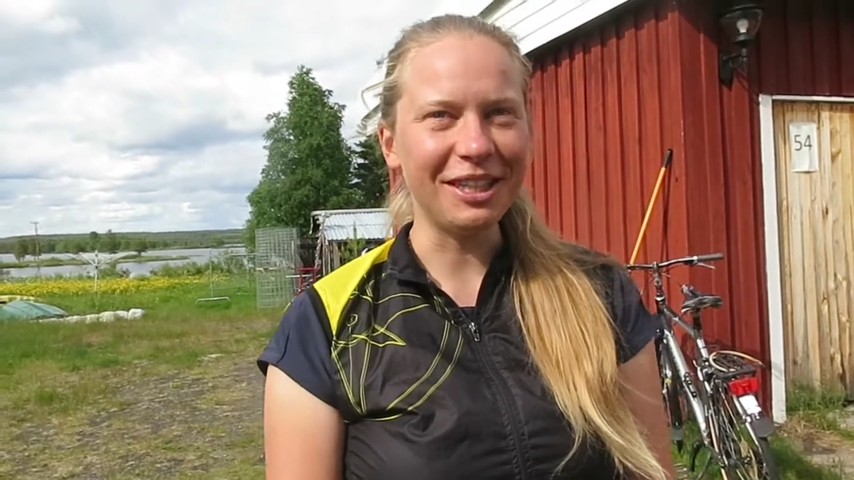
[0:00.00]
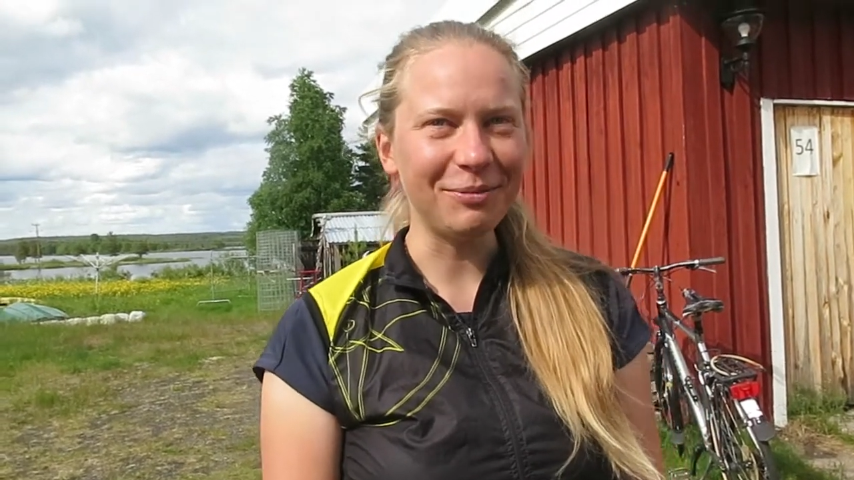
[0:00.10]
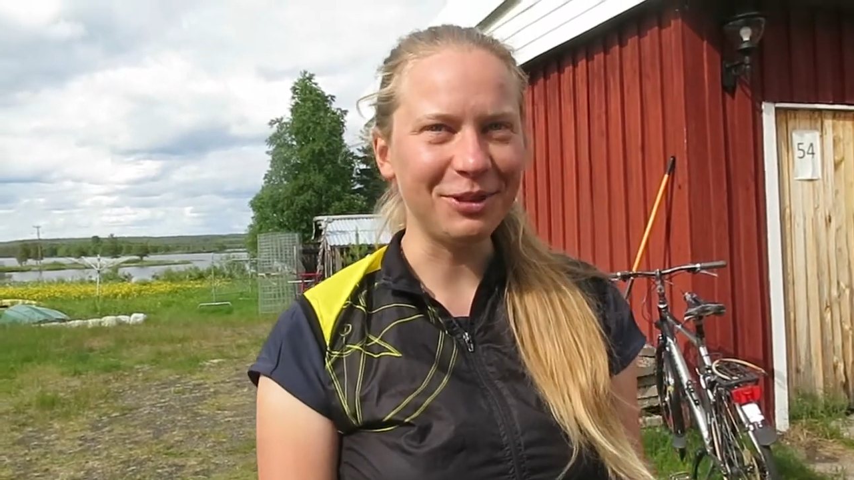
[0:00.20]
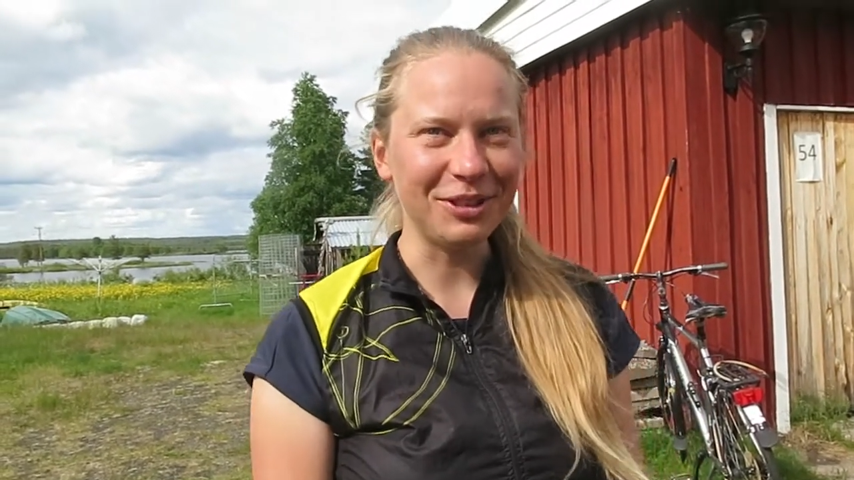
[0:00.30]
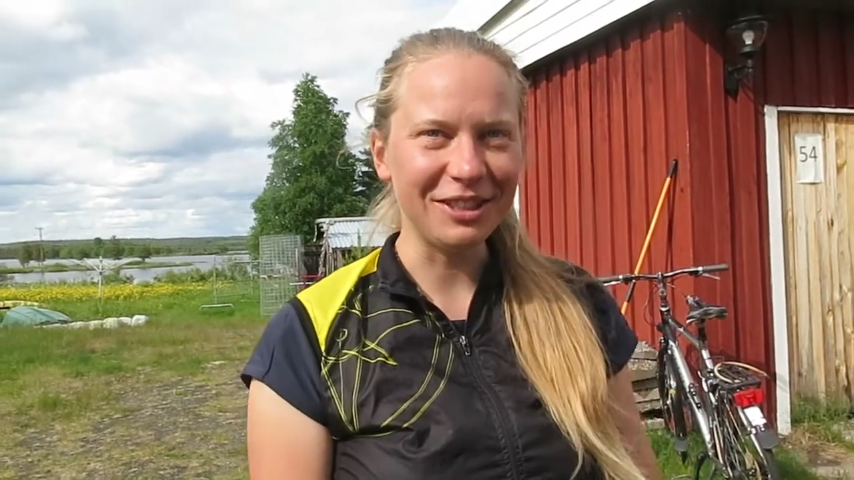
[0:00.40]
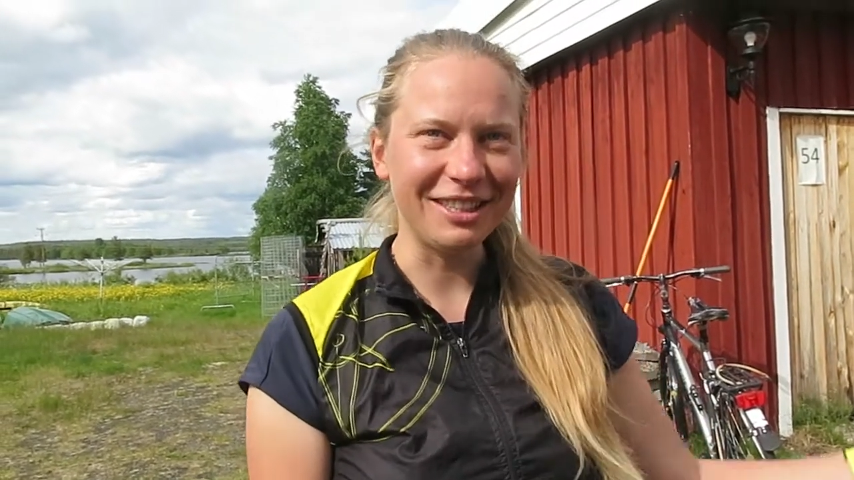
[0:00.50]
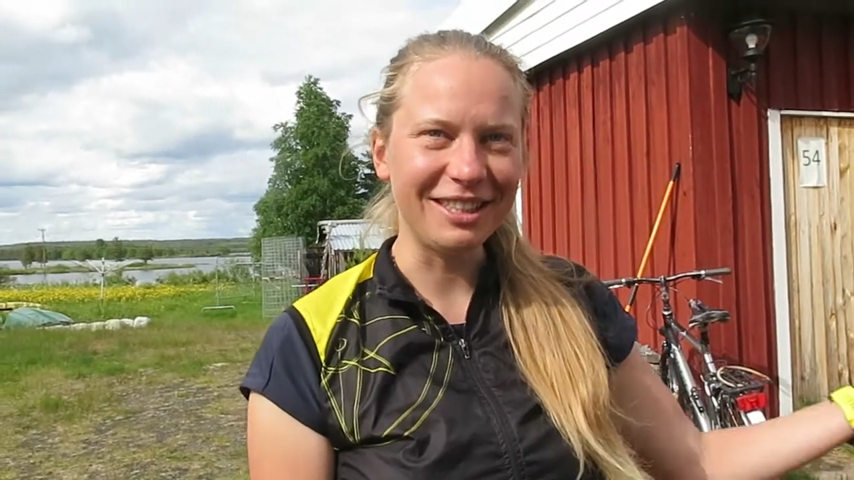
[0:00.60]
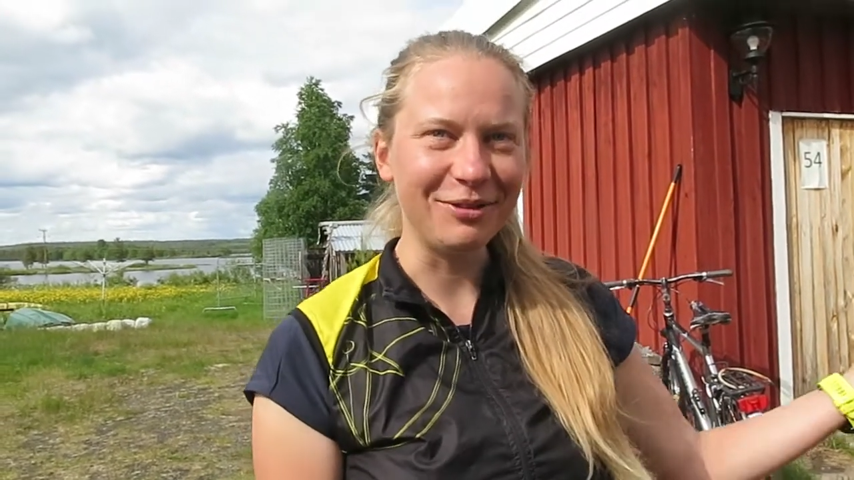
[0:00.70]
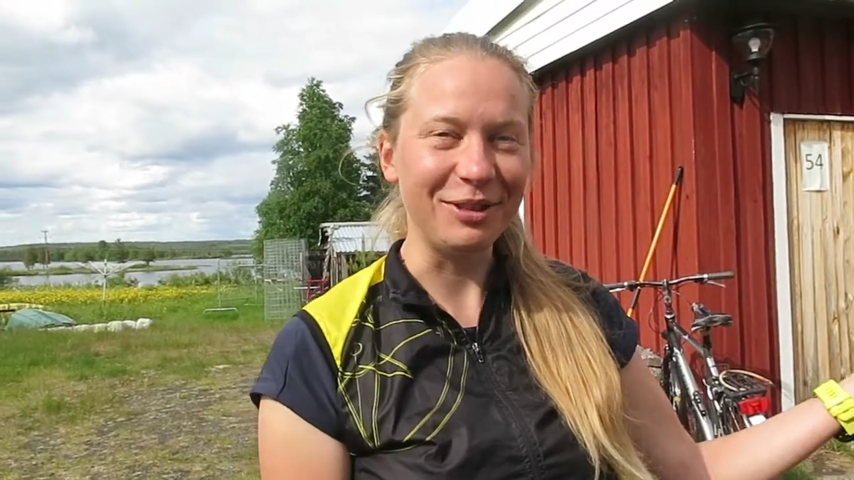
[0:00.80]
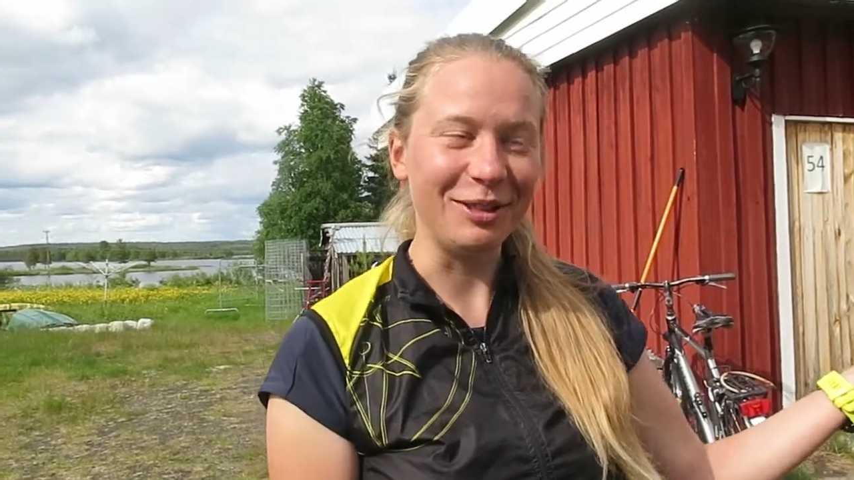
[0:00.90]
time to sit
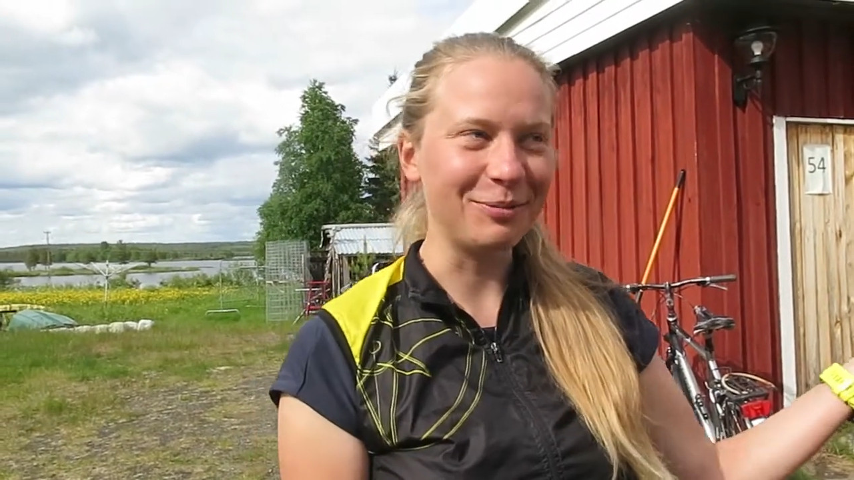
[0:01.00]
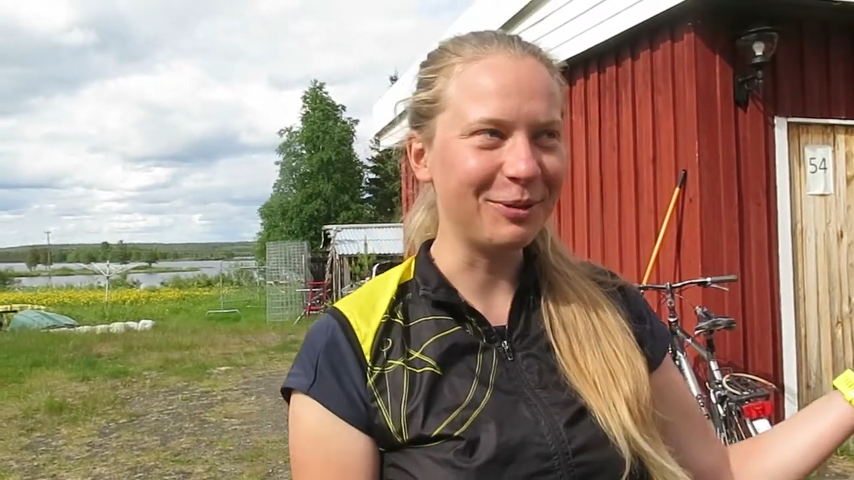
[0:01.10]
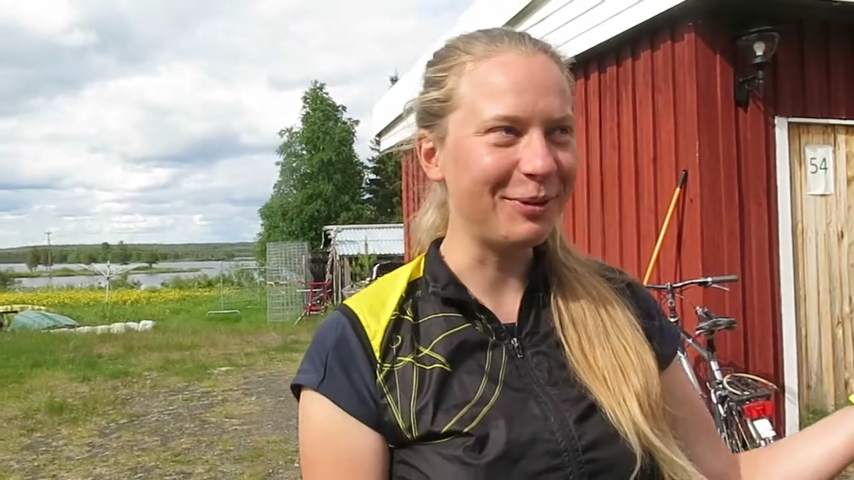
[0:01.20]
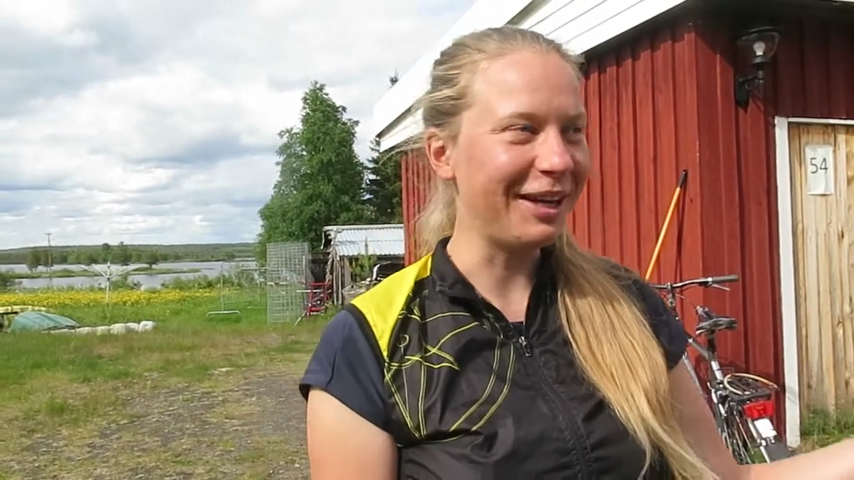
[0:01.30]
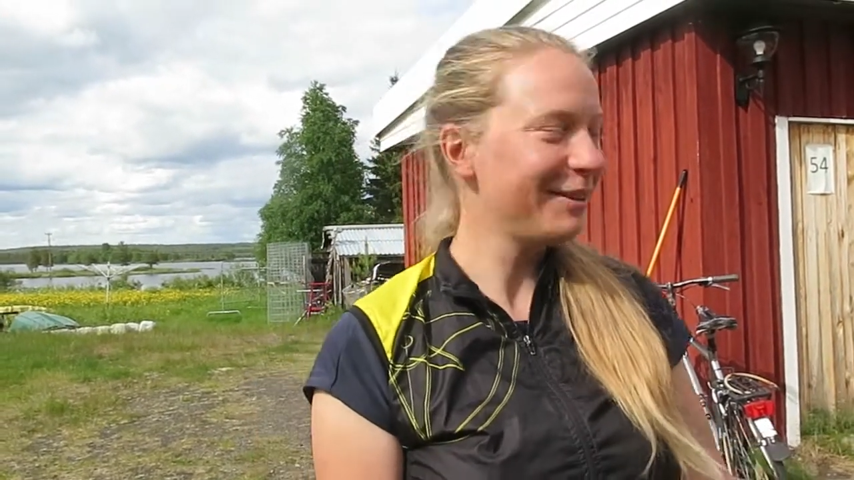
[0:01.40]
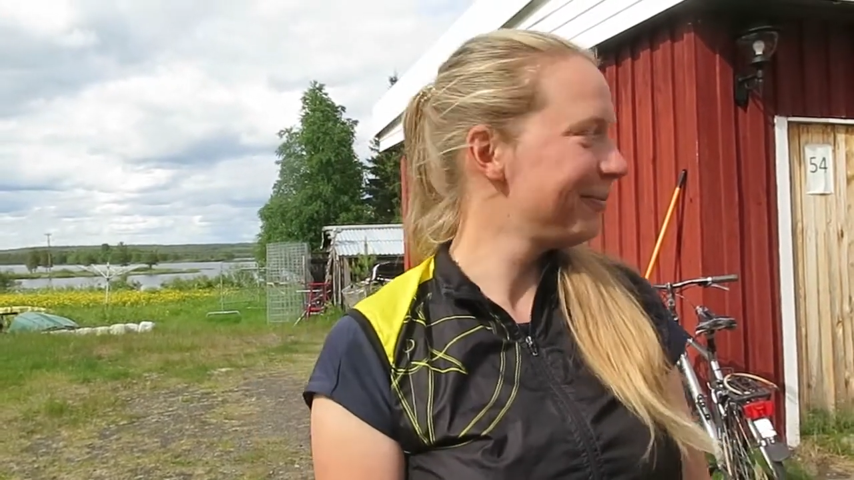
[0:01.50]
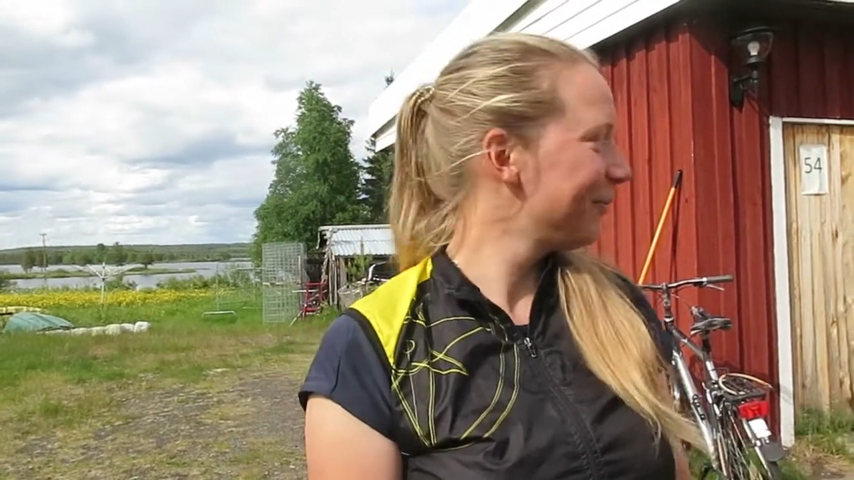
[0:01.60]
in a velomobile.